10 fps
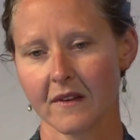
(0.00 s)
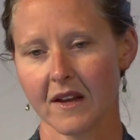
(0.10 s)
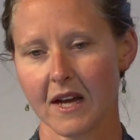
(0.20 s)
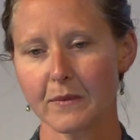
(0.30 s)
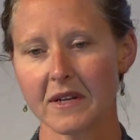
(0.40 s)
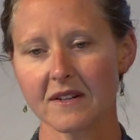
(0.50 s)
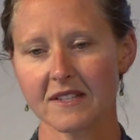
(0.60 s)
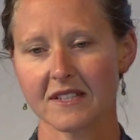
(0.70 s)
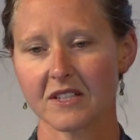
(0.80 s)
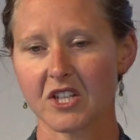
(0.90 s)
I'm here to
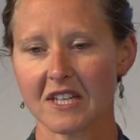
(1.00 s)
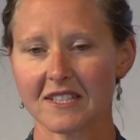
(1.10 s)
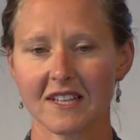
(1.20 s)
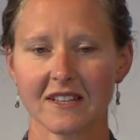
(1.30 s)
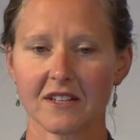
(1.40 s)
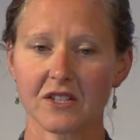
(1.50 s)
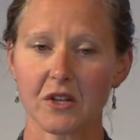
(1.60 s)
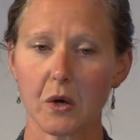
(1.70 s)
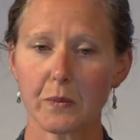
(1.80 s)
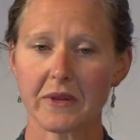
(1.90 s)
suggest that there's
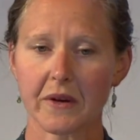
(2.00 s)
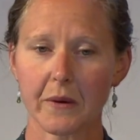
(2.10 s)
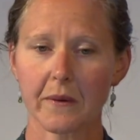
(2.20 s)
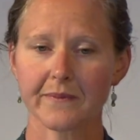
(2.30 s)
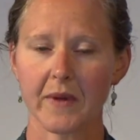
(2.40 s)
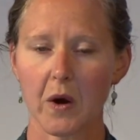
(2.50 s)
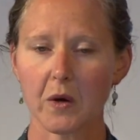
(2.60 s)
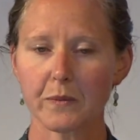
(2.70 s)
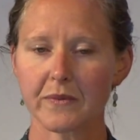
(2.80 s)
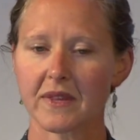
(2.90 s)
hope, though.
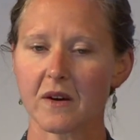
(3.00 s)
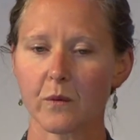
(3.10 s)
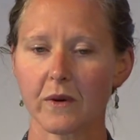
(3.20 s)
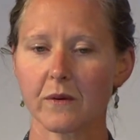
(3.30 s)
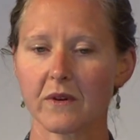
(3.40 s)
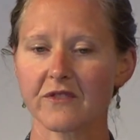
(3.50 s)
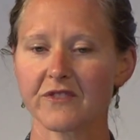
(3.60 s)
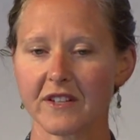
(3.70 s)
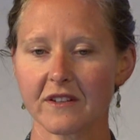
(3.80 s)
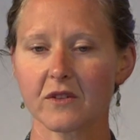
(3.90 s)
Hope that we will
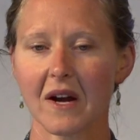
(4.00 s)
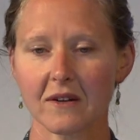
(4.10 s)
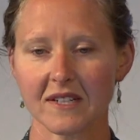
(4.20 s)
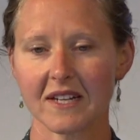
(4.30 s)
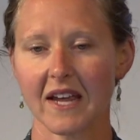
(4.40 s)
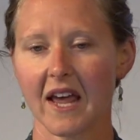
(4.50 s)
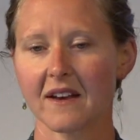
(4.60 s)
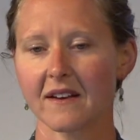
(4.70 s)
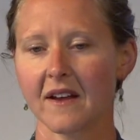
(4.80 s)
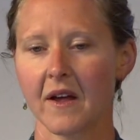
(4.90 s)
feel grounded
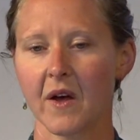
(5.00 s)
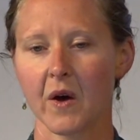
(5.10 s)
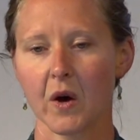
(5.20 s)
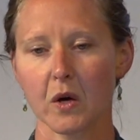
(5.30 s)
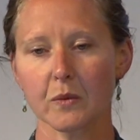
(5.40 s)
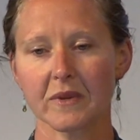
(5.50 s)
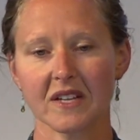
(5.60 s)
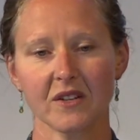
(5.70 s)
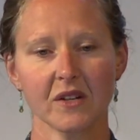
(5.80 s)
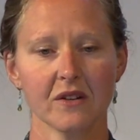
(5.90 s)
again. Hope
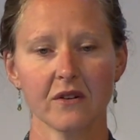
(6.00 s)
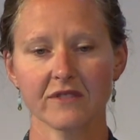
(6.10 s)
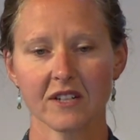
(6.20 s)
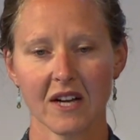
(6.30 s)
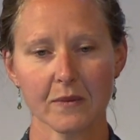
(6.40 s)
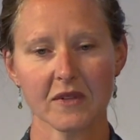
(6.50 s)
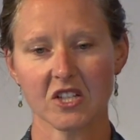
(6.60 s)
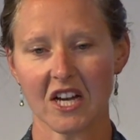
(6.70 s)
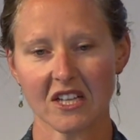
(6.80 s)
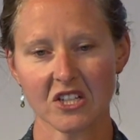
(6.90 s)
that you can overcome the
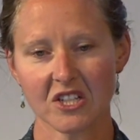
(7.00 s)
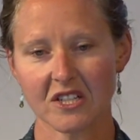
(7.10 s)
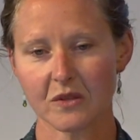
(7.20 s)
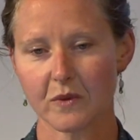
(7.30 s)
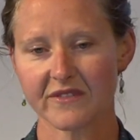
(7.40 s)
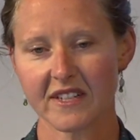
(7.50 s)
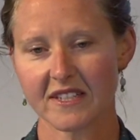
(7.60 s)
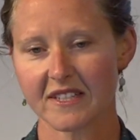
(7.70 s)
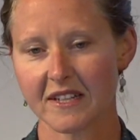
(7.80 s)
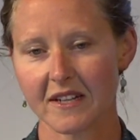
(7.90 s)
challenges we're
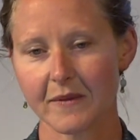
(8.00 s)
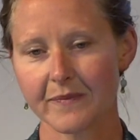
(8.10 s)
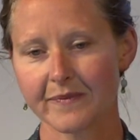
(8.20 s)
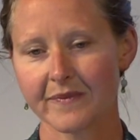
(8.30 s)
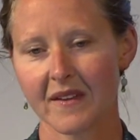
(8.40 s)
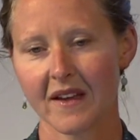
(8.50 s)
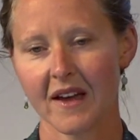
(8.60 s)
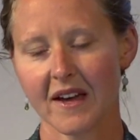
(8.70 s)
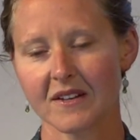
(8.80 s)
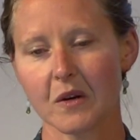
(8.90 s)
facing.
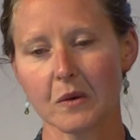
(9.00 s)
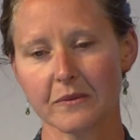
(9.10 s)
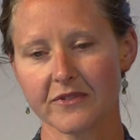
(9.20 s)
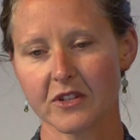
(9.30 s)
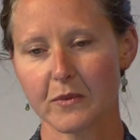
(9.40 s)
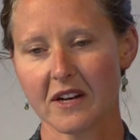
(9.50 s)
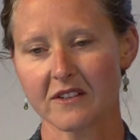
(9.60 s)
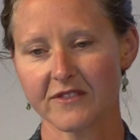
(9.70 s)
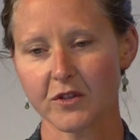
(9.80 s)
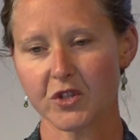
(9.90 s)
And hope for a brighter
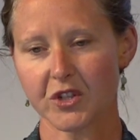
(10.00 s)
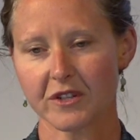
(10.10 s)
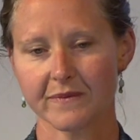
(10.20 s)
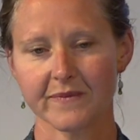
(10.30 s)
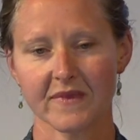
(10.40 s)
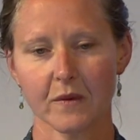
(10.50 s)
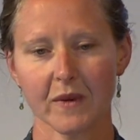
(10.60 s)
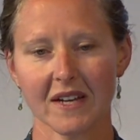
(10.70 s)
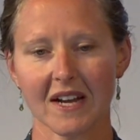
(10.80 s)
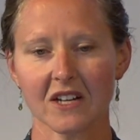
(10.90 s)
future, that we
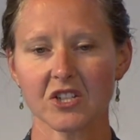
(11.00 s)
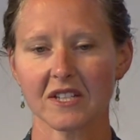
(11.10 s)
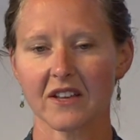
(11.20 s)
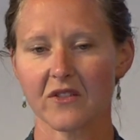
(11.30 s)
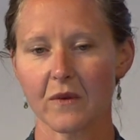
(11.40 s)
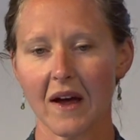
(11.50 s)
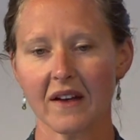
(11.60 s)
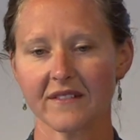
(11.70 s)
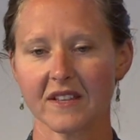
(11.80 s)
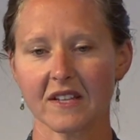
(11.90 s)
can actually
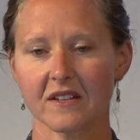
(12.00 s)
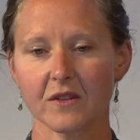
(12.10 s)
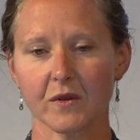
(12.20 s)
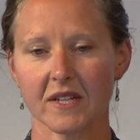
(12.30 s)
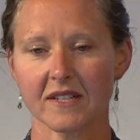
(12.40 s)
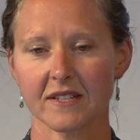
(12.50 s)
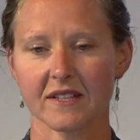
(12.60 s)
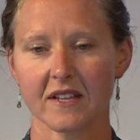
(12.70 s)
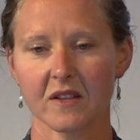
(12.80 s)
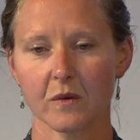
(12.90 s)
thrive in the newness
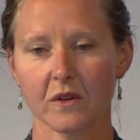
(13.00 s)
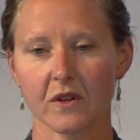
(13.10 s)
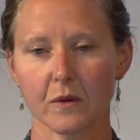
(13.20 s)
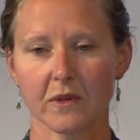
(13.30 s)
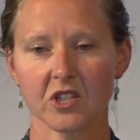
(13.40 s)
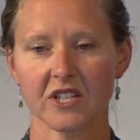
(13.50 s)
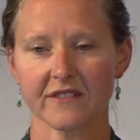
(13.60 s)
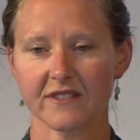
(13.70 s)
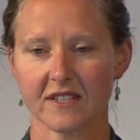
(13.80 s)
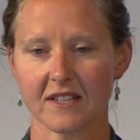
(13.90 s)
that the global
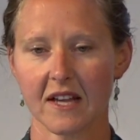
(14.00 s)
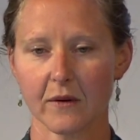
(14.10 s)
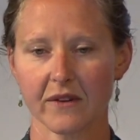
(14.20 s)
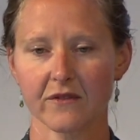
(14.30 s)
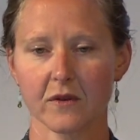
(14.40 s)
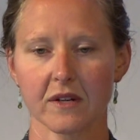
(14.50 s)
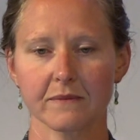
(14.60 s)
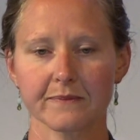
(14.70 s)
shift is allowing for.